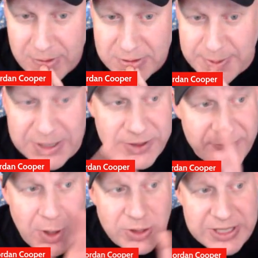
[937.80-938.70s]
Especially for
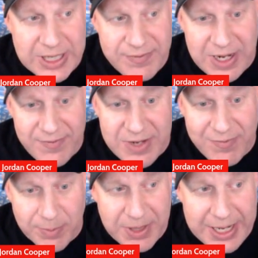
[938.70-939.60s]
those that have
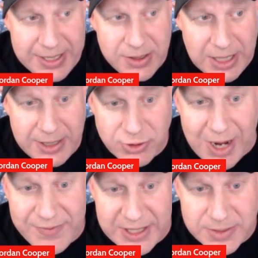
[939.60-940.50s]
never played like
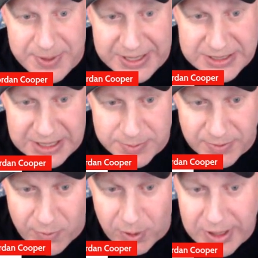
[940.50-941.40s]
DraftKings Pick6
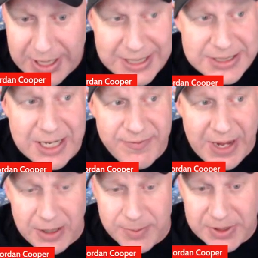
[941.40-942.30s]
before. It's not
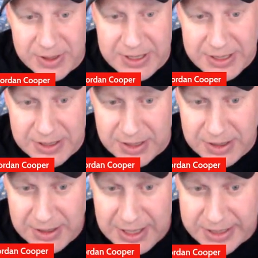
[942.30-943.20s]
available in
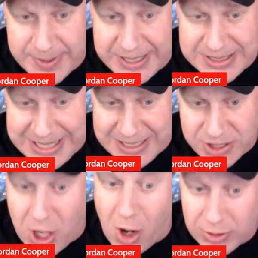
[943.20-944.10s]
as many states
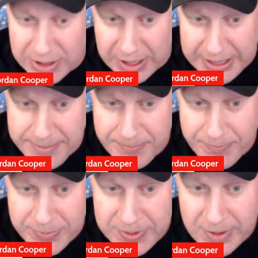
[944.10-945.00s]
currently.
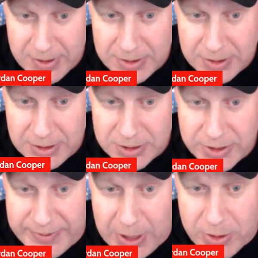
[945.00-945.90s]

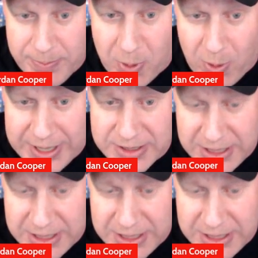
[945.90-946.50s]
So I go to points